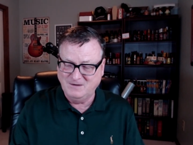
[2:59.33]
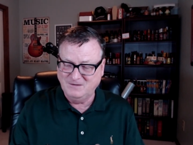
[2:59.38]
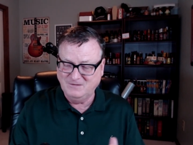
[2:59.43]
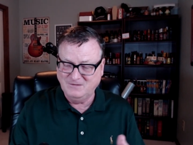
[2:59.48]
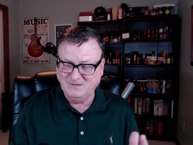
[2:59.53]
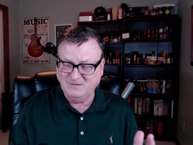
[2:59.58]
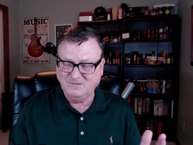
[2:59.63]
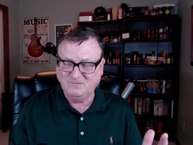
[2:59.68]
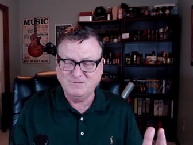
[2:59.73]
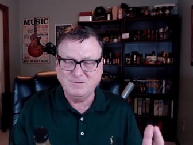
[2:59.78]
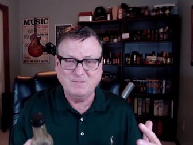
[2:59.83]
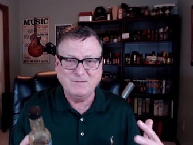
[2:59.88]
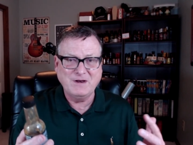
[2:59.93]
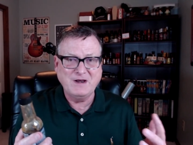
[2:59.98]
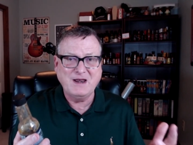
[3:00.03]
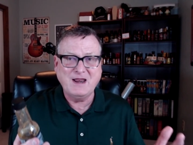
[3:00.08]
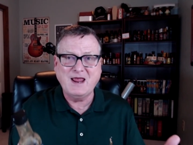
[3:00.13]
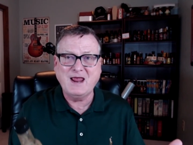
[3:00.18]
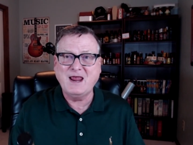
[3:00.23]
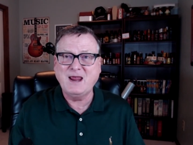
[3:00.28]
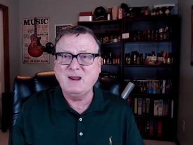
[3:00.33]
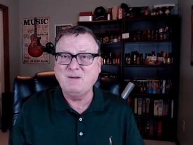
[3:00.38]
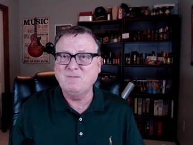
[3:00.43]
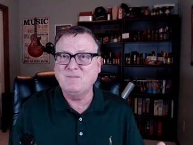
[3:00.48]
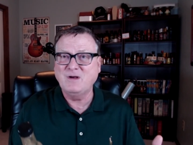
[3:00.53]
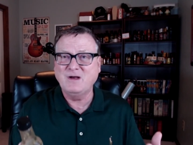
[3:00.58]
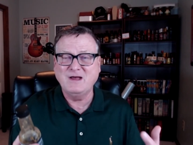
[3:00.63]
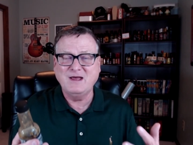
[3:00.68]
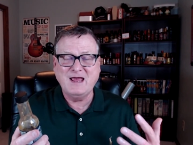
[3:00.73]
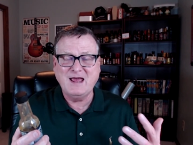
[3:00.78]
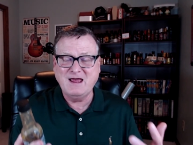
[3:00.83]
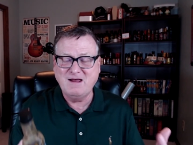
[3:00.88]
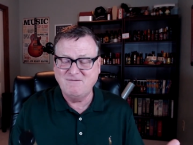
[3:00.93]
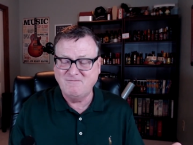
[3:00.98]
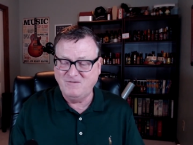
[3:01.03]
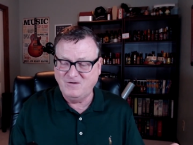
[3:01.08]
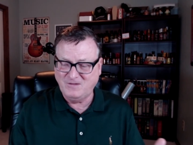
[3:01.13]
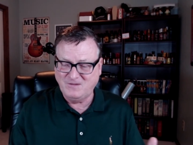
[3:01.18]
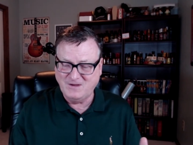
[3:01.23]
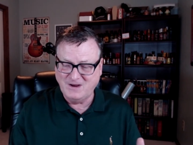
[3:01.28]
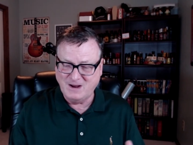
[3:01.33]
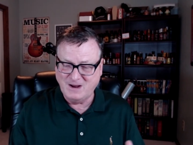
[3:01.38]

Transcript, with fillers: Just from the name, everything